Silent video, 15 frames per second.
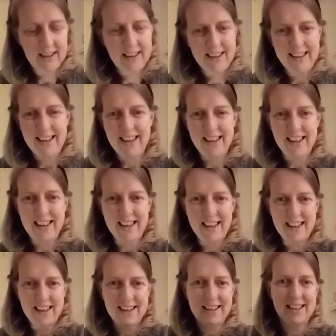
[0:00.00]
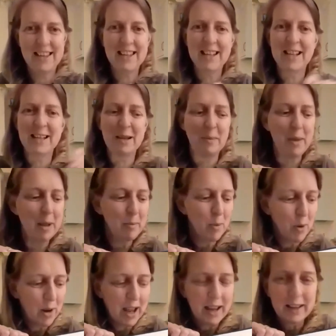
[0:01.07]
And this is a bit more
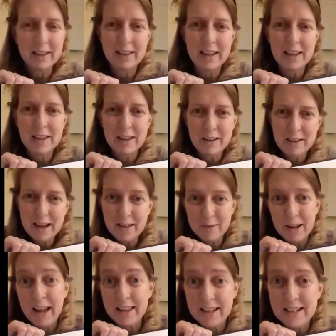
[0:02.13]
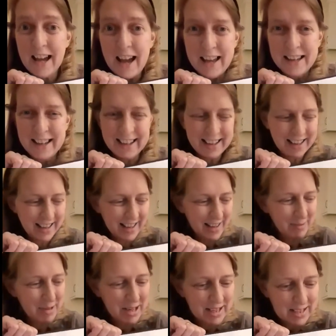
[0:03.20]
like the other, like the tiger,
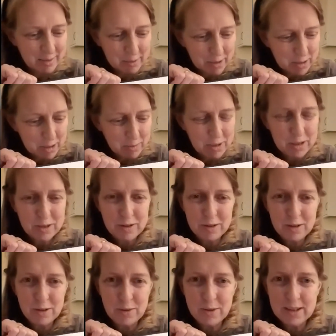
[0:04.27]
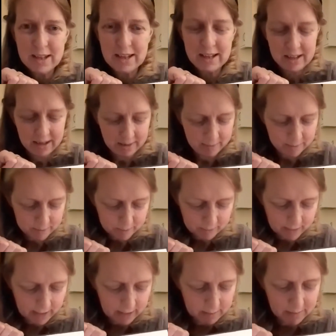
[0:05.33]
because I'm going to be using
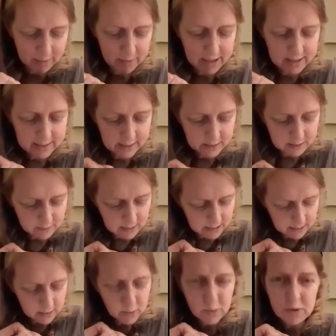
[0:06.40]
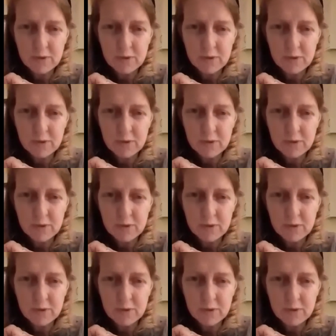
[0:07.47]
my pencil to make the sort of